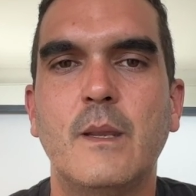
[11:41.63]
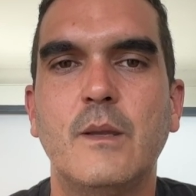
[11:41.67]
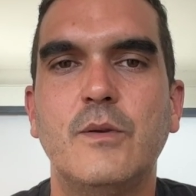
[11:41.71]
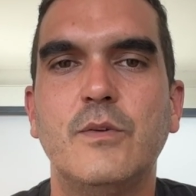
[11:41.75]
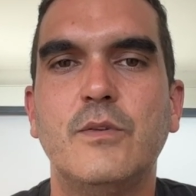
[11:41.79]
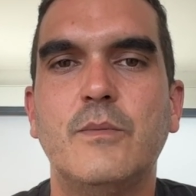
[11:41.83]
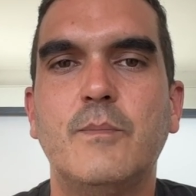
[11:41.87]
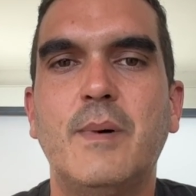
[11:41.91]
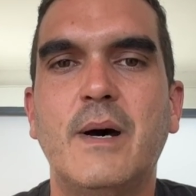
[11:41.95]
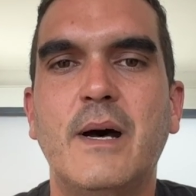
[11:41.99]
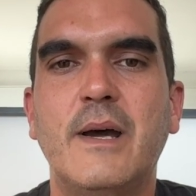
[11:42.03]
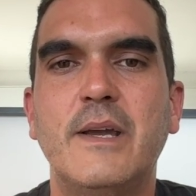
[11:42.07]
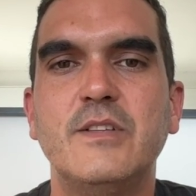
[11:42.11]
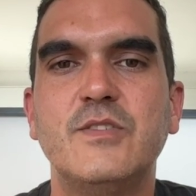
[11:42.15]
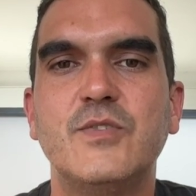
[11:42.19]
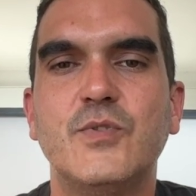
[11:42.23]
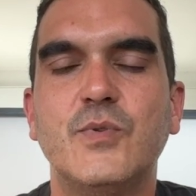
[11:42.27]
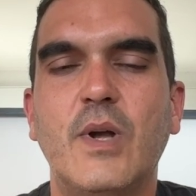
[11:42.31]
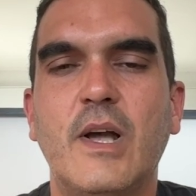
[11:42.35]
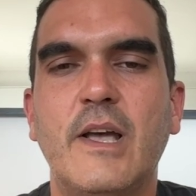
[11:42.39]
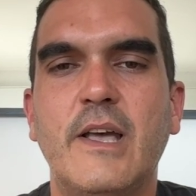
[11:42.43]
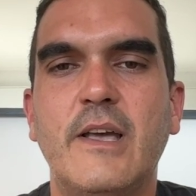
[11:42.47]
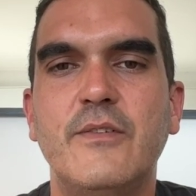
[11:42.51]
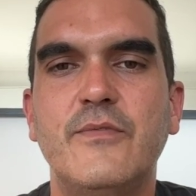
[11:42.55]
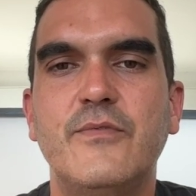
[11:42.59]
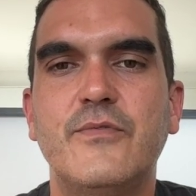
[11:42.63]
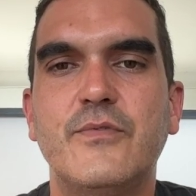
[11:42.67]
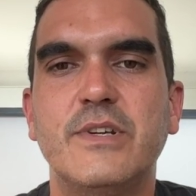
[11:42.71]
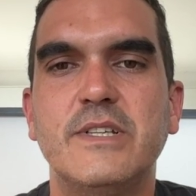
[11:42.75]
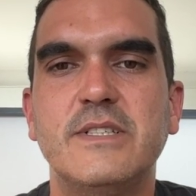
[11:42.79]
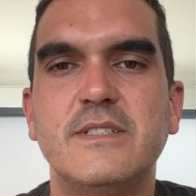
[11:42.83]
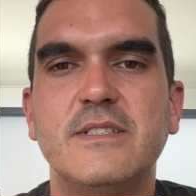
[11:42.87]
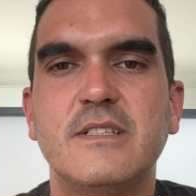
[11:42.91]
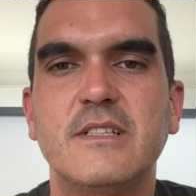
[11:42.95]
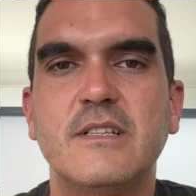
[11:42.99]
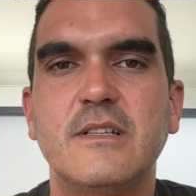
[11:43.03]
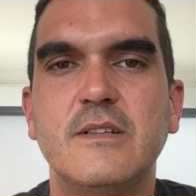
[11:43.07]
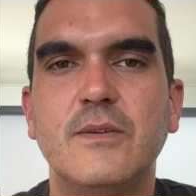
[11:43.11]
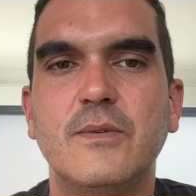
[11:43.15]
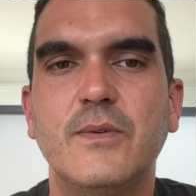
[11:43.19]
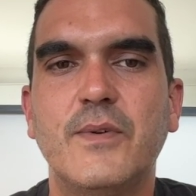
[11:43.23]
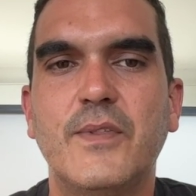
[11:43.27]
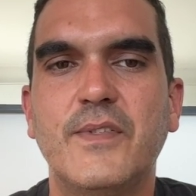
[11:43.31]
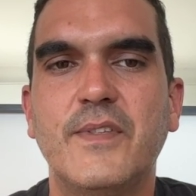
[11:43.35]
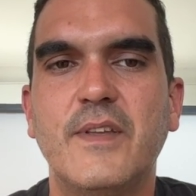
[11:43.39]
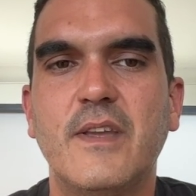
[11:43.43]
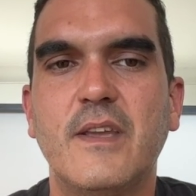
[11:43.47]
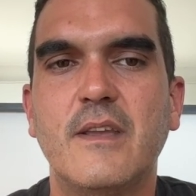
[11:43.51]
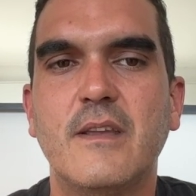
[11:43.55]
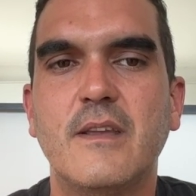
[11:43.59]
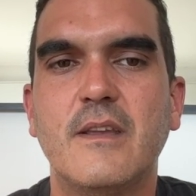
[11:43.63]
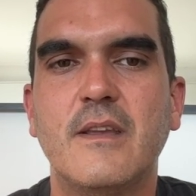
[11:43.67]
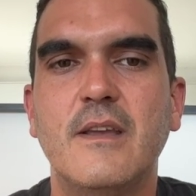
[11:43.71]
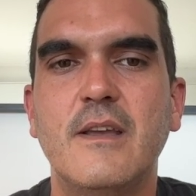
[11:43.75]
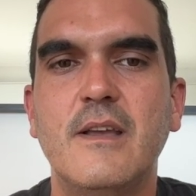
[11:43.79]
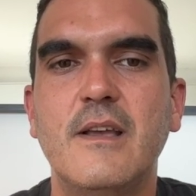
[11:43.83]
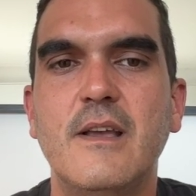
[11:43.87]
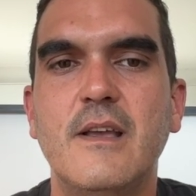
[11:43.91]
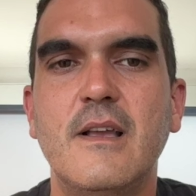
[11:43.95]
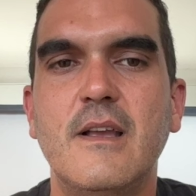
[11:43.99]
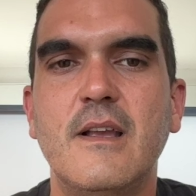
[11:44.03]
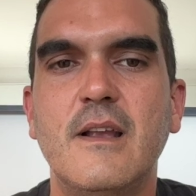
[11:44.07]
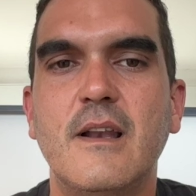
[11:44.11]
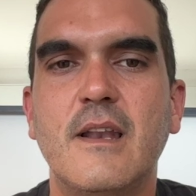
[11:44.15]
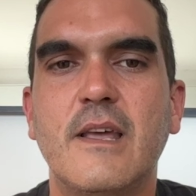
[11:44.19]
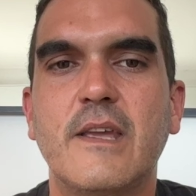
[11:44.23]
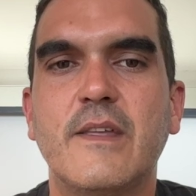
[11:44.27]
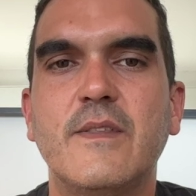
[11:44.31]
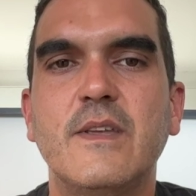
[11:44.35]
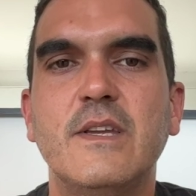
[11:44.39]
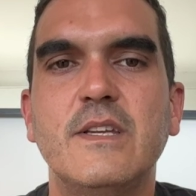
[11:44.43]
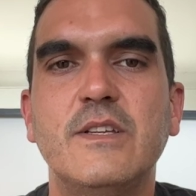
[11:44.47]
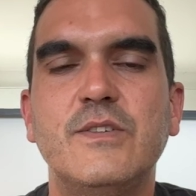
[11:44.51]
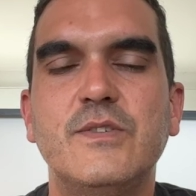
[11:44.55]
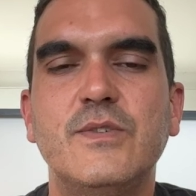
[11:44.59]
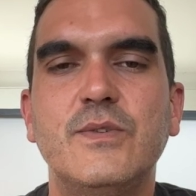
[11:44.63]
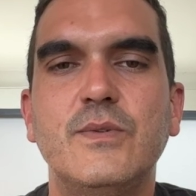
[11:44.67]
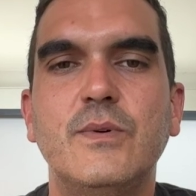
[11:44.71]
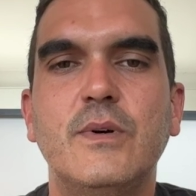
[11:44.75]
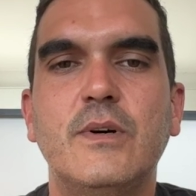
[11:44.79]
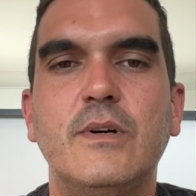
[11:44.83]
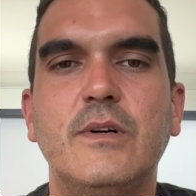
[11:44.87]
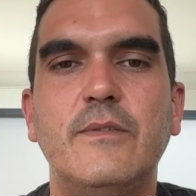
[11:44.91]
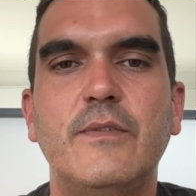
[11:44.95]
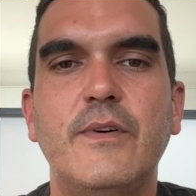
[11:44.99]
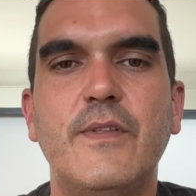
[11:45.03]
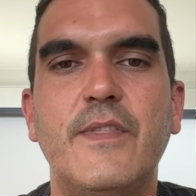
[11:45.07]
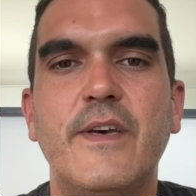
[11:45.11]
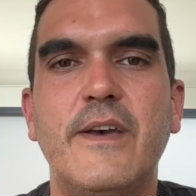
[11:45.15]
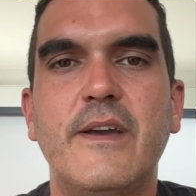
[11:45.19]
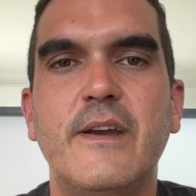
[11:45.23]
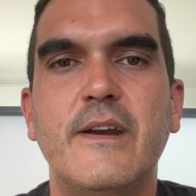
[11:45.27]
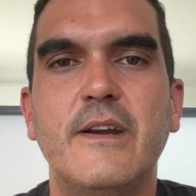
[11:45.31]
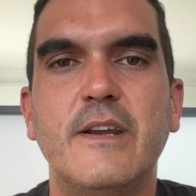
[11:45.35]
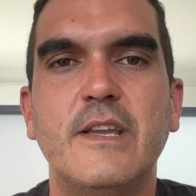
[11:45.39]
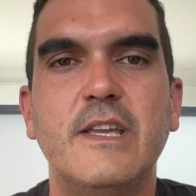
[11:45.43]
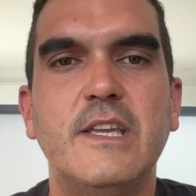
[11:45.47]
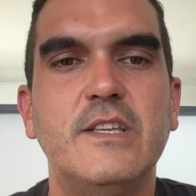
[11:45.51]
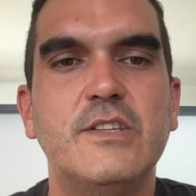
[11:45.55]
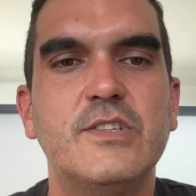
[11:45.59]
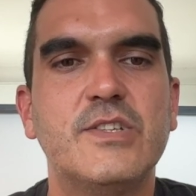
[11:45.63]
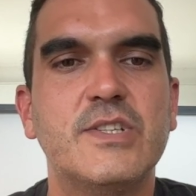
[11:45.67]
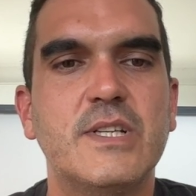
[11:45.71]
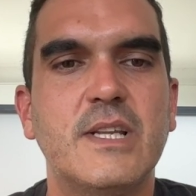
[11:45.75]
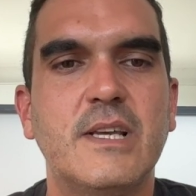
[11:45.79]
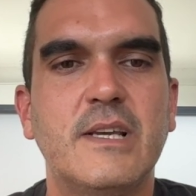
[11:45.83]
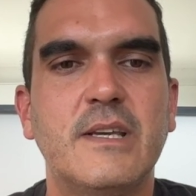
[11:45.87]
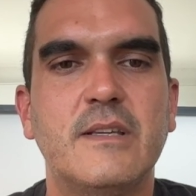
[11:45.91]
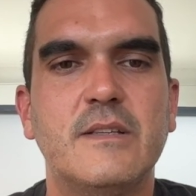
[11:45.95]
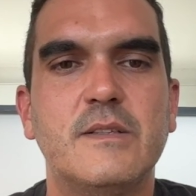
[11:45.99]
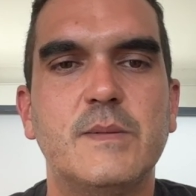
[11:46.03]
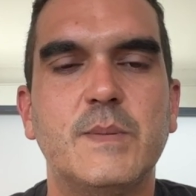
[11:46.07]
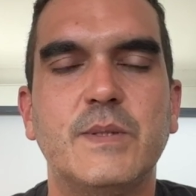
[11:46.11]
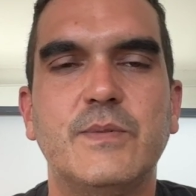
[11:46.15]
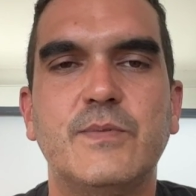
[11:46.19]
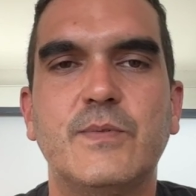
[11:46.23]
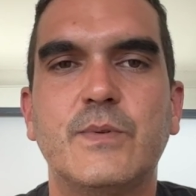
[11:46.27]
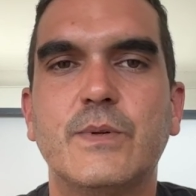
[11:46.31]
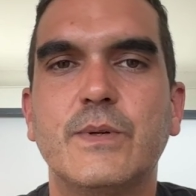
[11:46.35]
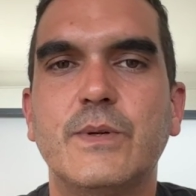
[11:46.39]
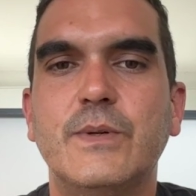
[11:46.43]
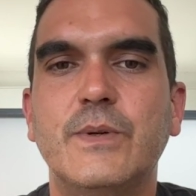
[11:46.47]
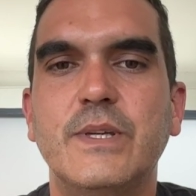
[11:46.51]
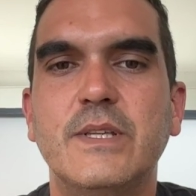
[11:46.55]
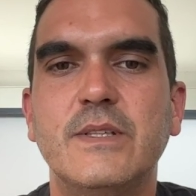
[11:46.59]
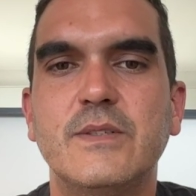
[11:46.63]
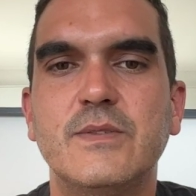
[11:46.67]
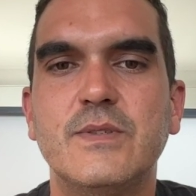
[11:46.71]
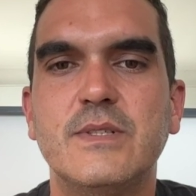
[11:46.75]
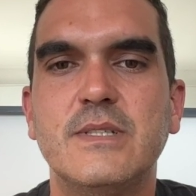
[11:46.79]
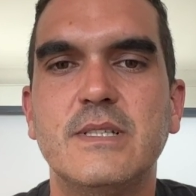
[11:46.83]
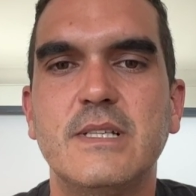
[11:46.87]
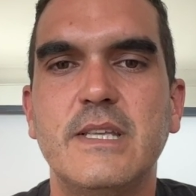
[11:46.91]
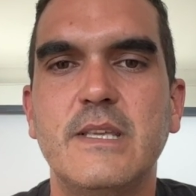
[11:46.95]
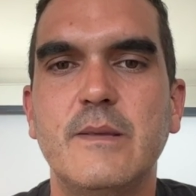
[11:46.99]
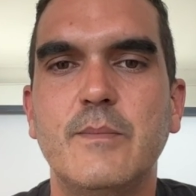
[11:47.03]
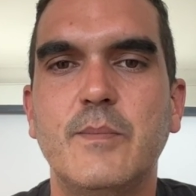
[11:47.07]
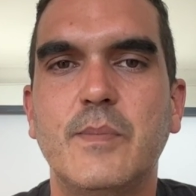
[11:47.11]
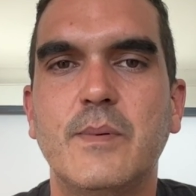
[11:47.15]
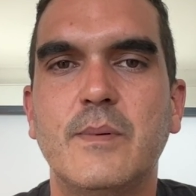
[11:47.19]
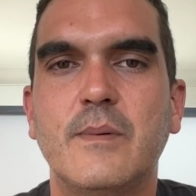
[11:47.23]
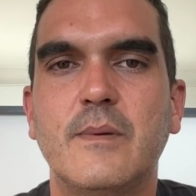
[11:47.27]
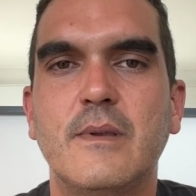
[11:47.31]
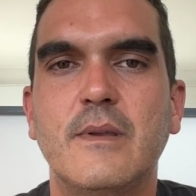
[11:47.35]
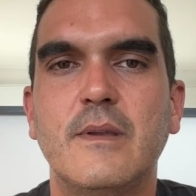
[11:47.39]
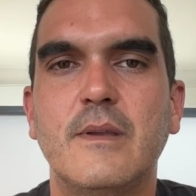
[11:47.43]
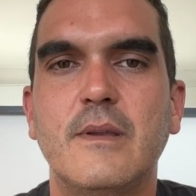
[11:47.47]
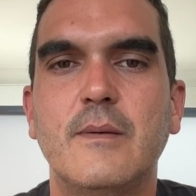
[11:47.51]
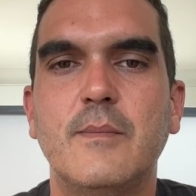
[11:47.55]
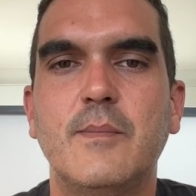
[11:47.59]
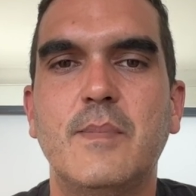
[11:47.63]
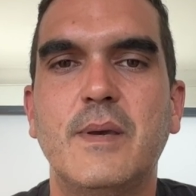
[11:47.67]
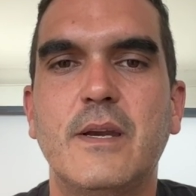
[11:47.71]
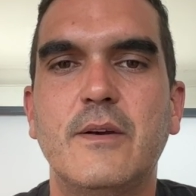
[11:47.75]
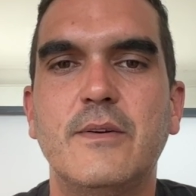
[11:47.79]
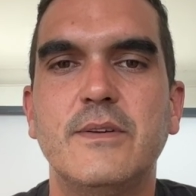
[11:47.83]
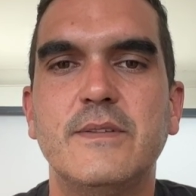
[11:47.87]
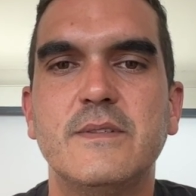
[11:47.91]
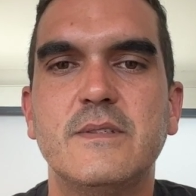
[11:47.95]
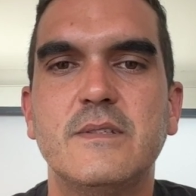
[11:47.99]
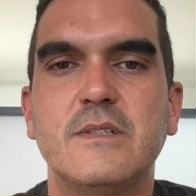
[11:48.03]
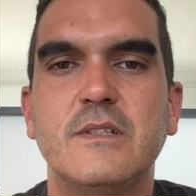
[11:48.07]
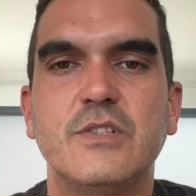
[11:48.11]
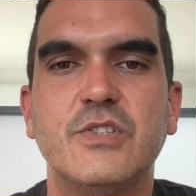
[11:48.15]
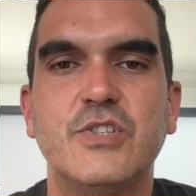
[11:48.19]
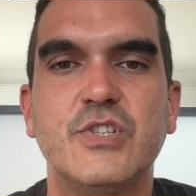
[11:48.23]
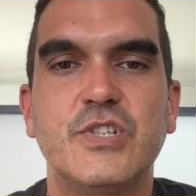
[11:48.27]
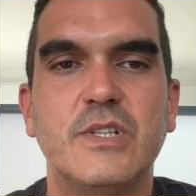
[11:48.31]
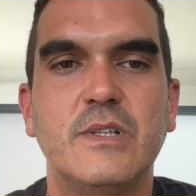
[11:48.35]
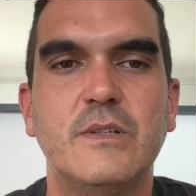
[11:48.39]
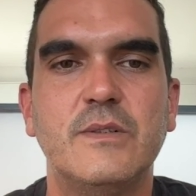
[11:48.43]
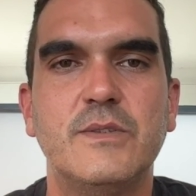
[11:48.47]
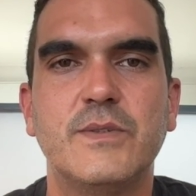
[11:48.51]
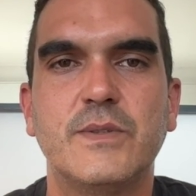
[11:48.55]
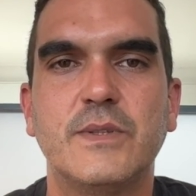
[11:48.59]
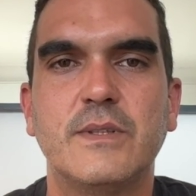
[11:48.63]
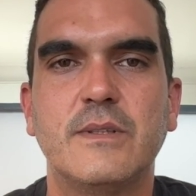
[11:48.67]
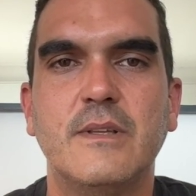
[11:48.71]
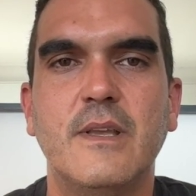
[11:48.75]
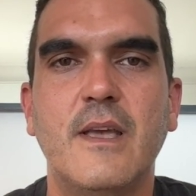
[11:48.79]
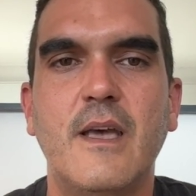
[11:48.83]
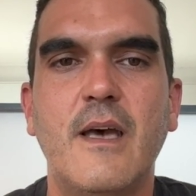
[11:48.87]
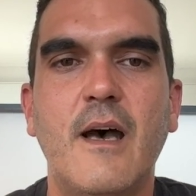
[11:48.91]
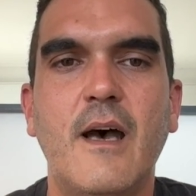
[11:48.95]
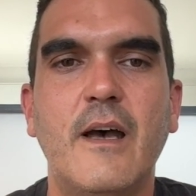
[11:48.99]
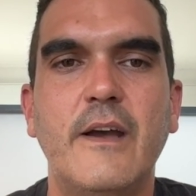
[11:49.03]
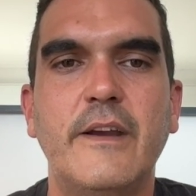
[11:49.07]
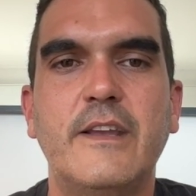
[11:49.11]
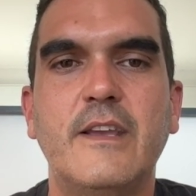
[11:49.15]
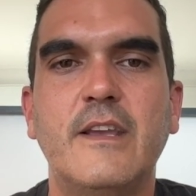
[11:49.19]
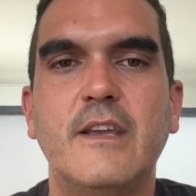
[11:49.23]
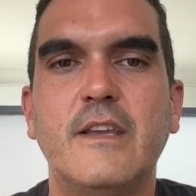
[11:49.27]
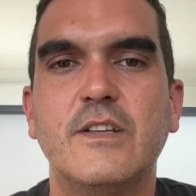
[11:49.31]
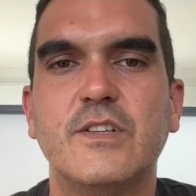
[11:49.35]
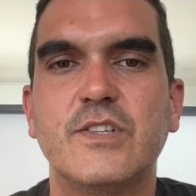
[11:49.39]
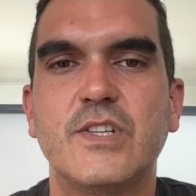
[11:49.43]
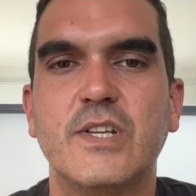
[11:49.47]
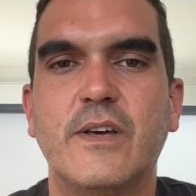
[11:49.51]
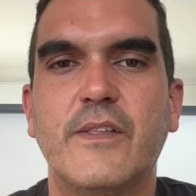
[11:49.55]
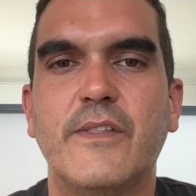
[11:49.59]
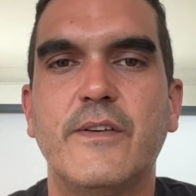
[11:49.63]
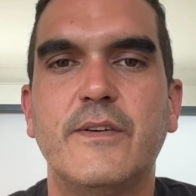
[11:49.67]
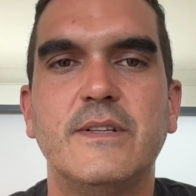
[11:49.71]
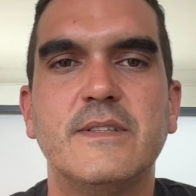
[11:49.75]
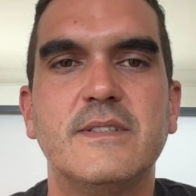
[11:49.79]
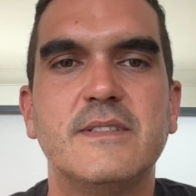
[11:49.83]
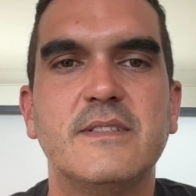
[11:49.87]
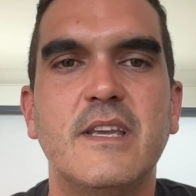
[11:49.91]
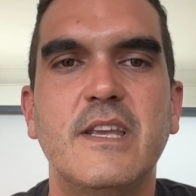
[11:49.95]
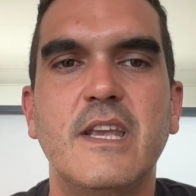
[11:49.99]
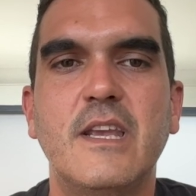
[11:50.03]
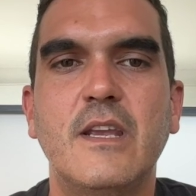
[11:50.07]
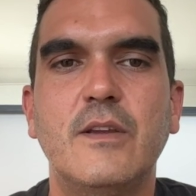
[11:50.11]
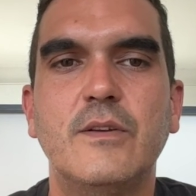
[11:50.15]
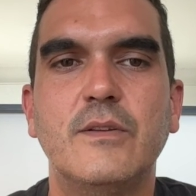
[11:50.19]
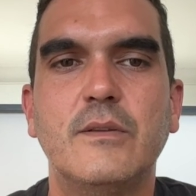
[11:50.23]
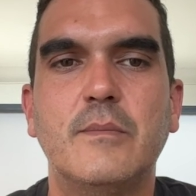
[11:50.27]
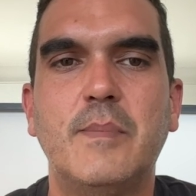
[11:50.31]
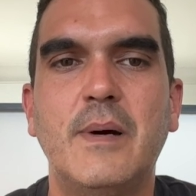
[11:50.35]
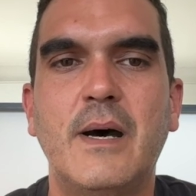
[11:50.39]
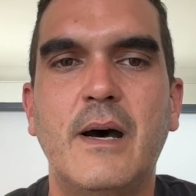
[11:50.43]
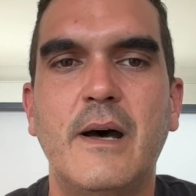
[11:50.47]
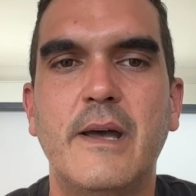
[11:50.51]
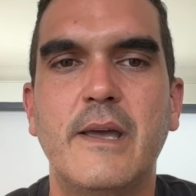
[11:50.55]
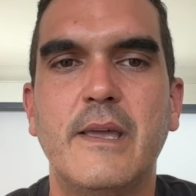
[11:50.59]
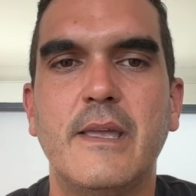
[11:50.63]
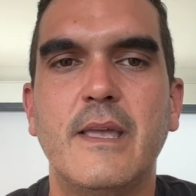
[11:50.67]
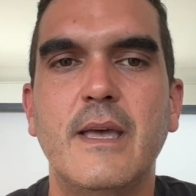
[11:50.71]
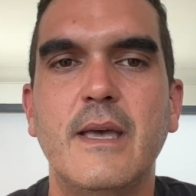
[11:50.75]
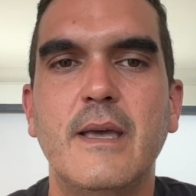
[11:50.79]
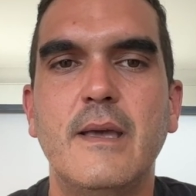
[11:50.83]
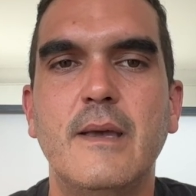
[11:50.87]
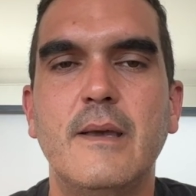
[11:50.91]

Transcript: Goodbye to every single thing, like they do over there each night before going to sleep. Parents or children hugging each other and saying goodbye.